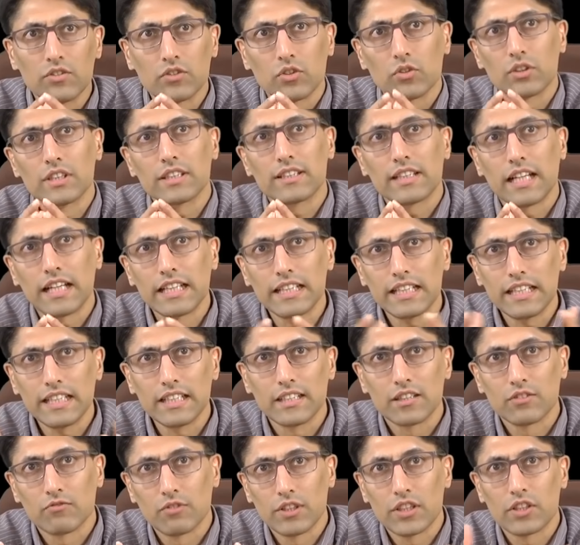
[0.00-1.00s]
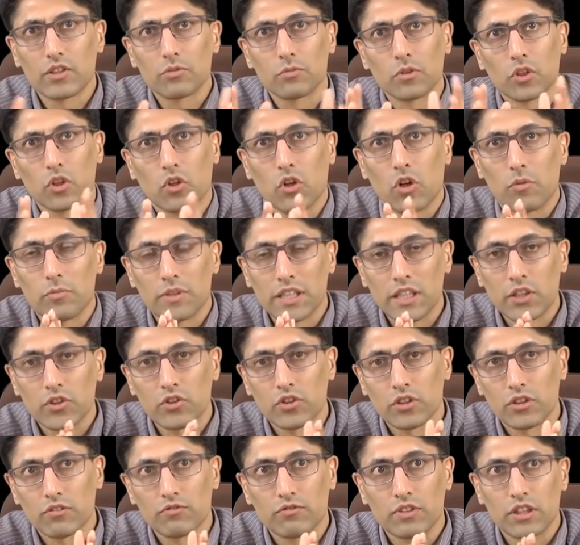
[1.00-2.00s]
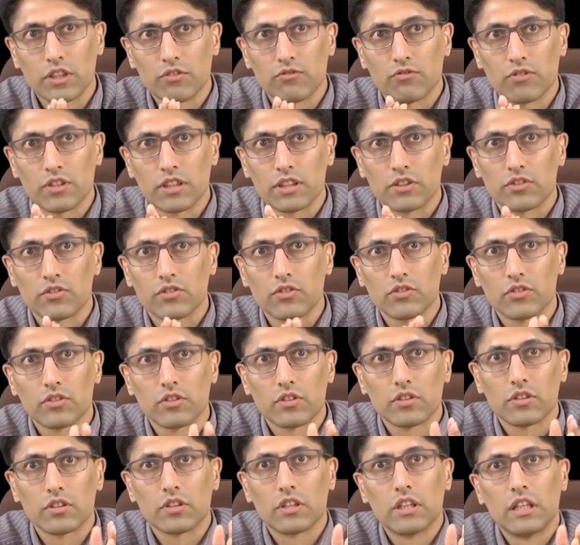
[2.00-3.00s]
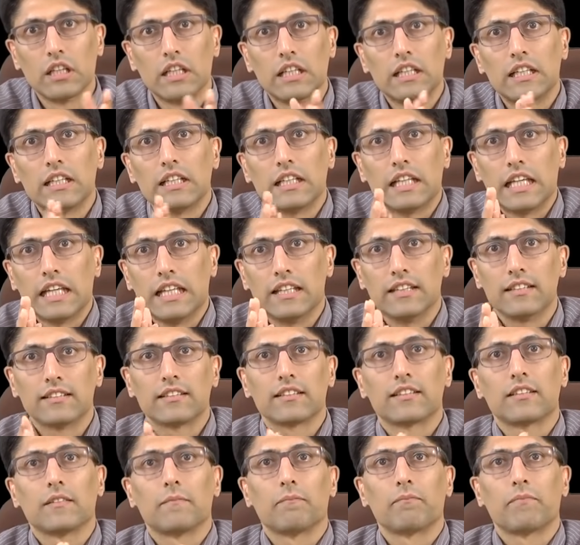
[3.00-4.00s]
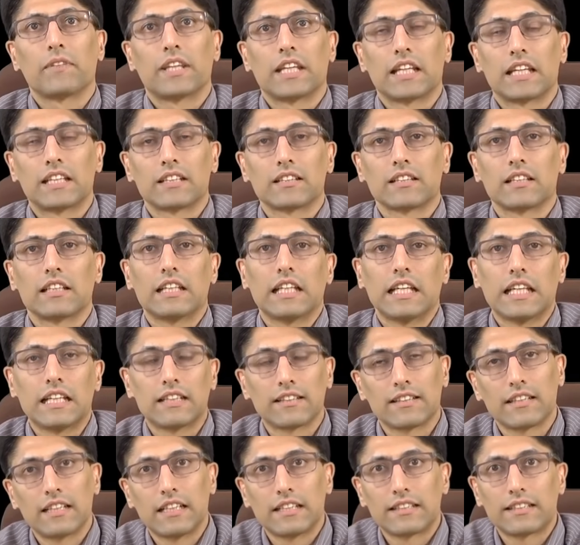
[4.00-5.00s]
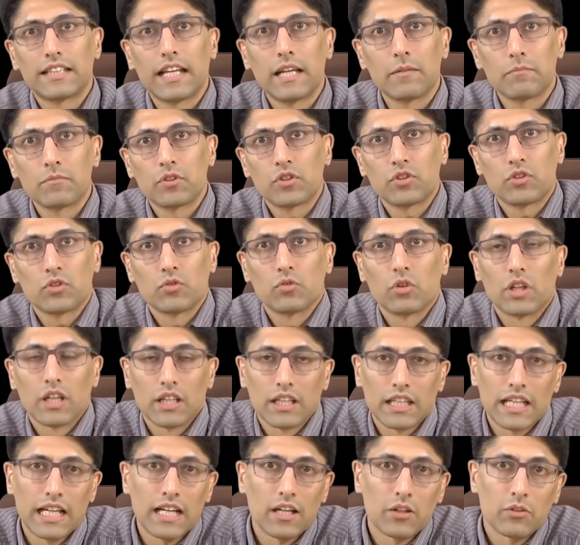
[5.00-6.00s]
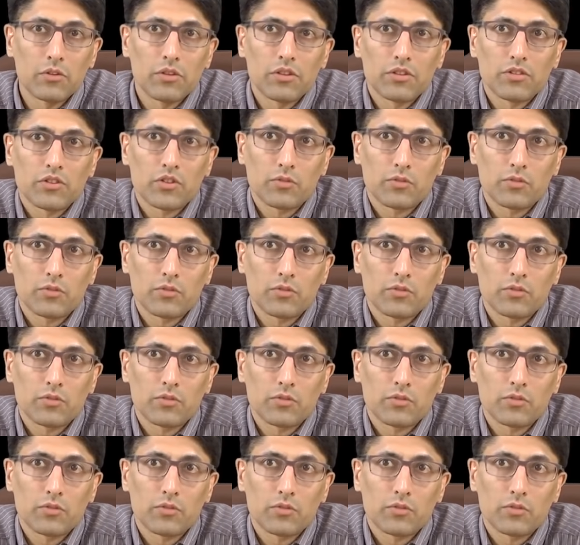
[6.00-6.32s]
So this idea of reasonable accommodation of difference is that it's an attempt to allow